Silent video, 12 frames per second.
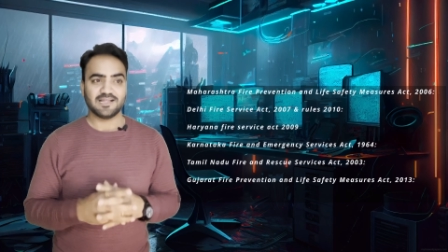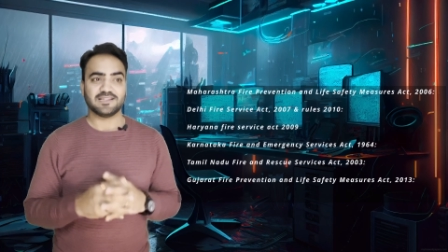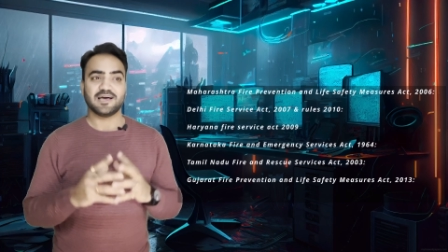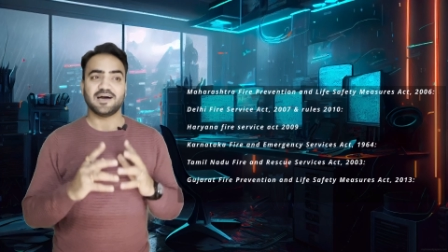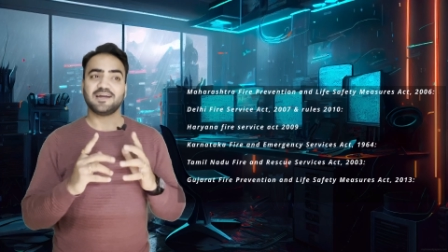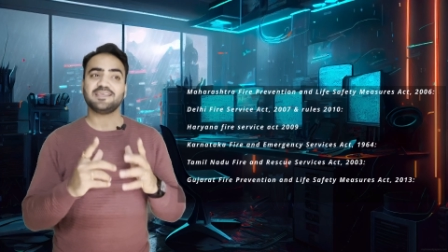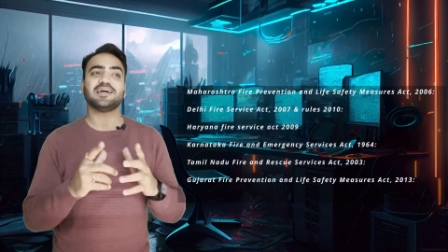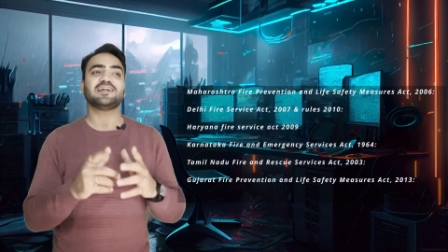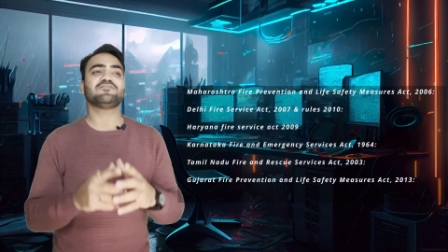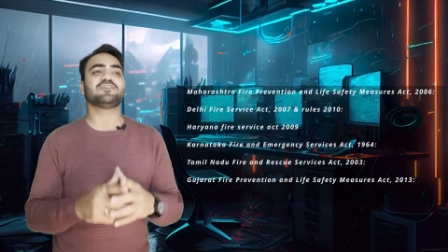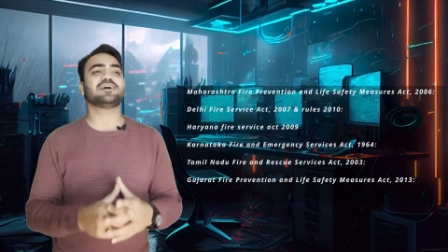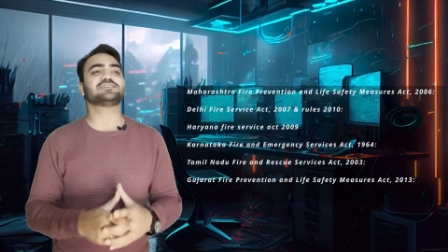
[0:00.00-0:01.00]
the
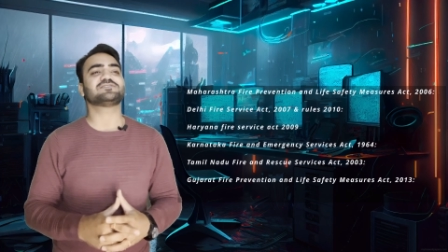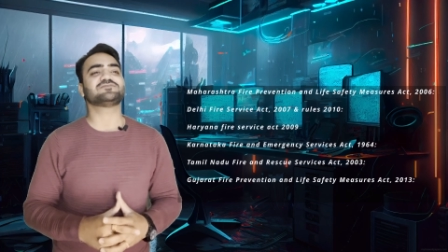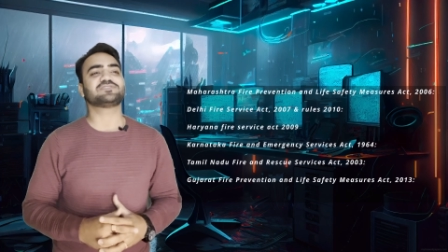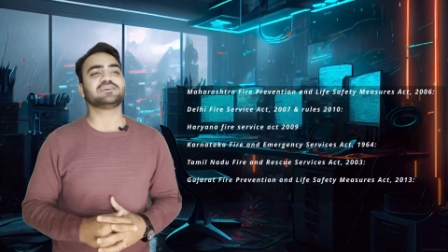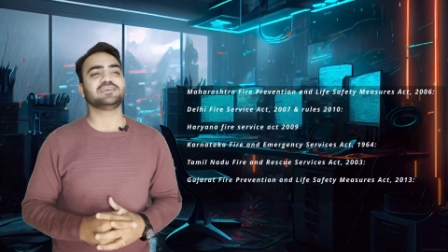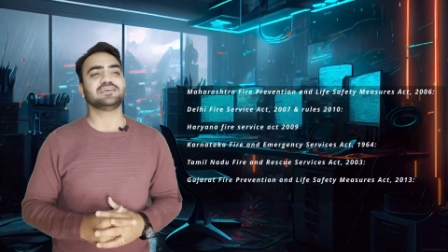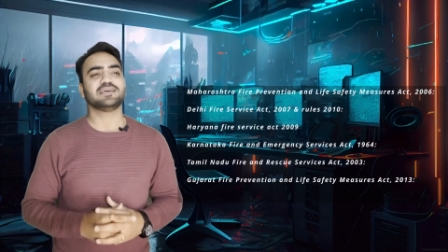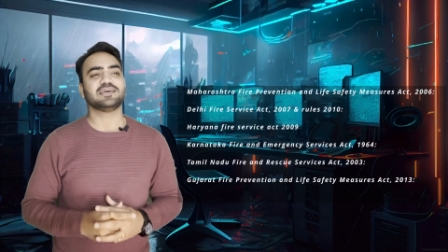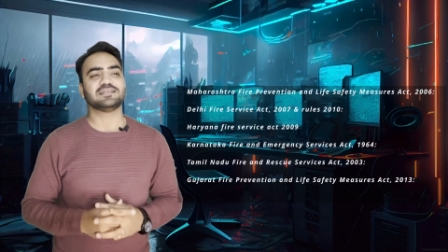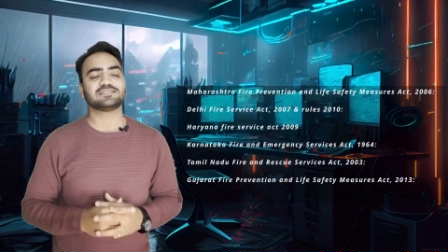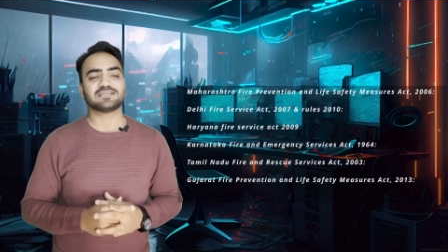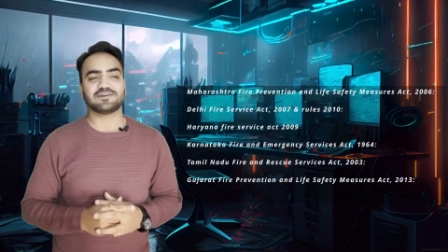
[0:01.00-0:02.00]
Haryana Fire Safety
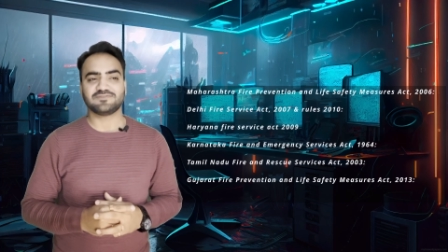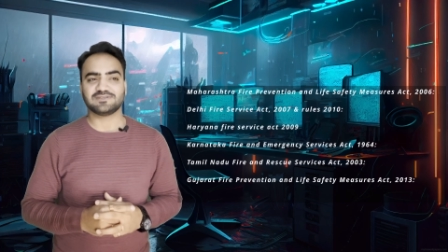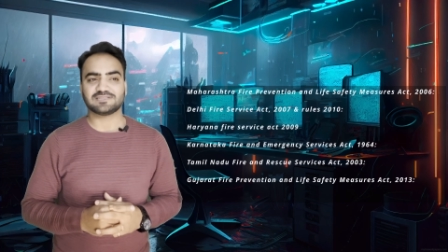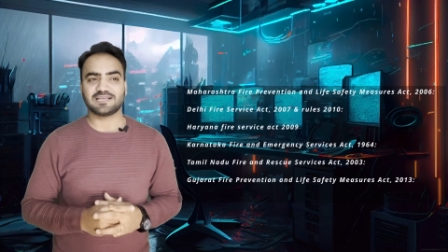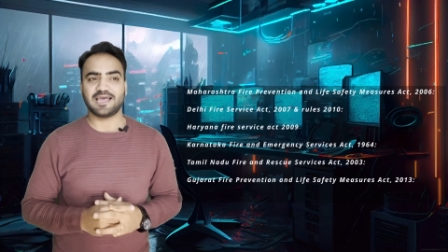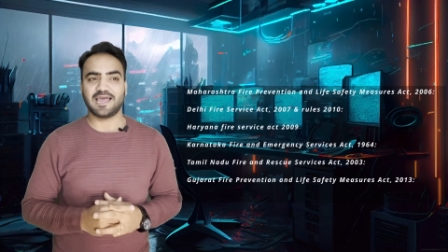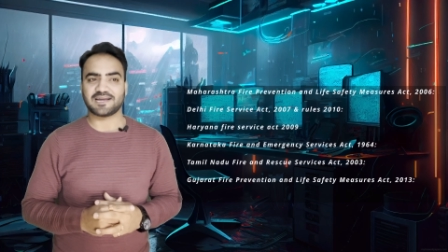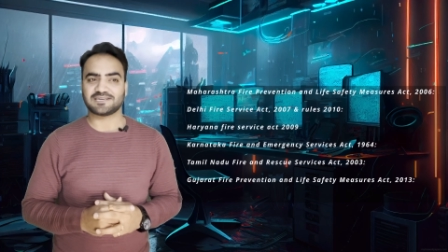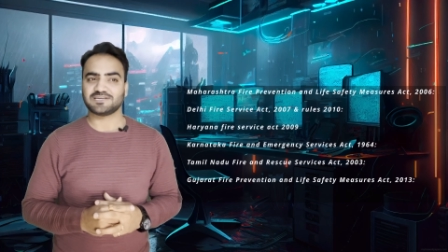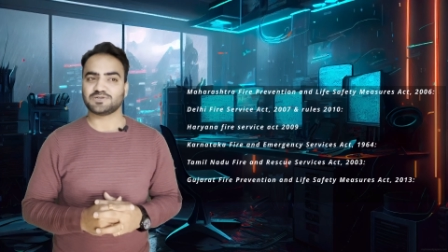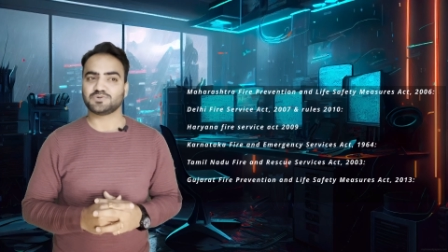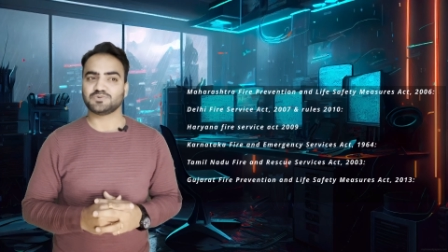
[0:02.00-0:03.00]
Service
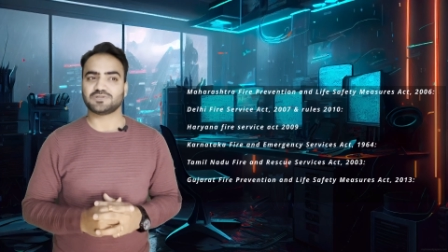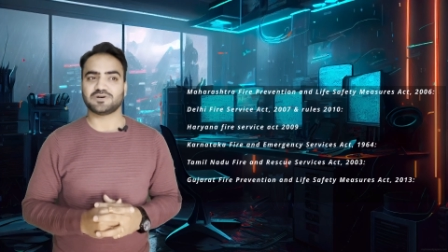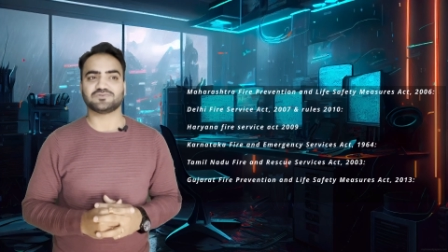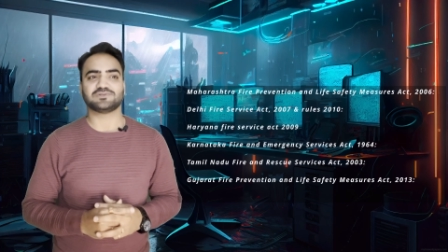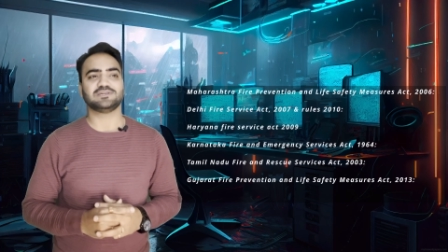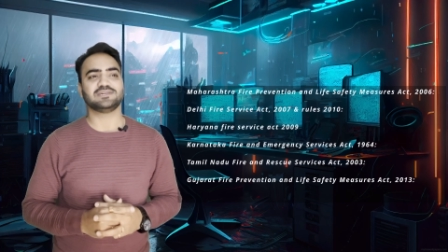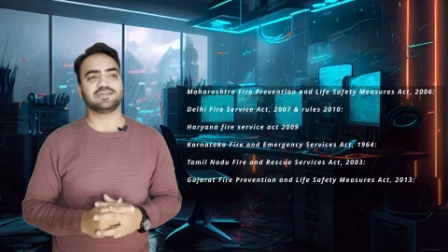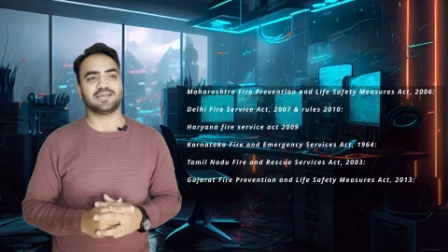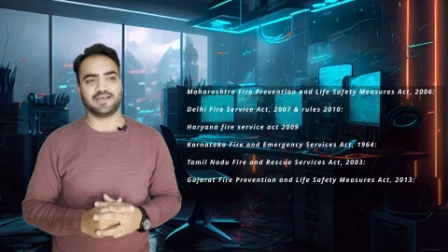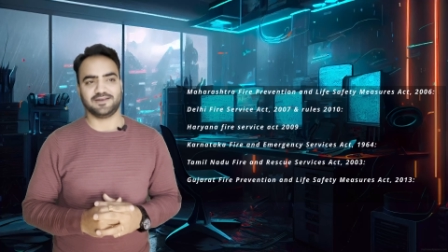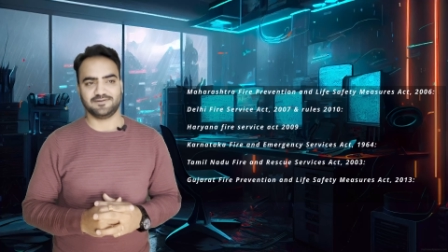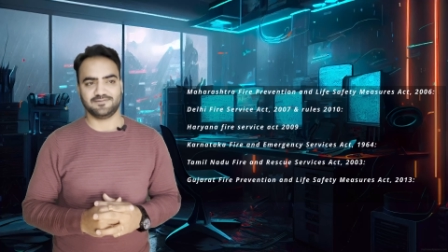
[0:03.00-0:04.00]
Act 2009